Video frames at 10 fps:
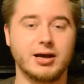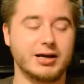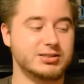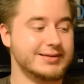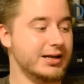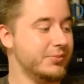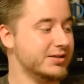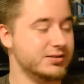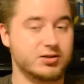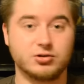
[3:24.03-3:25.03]
I just got a
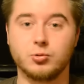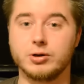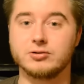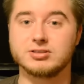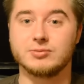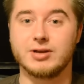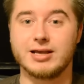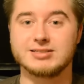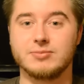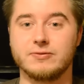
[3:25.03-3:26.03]
message on Twitter, someone
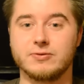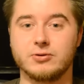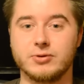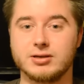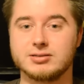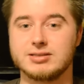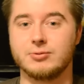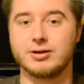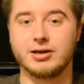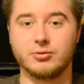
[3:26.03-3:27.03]
asking me for the link because they
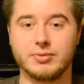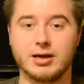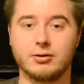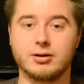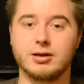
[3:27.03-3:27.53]
wanted to help me out.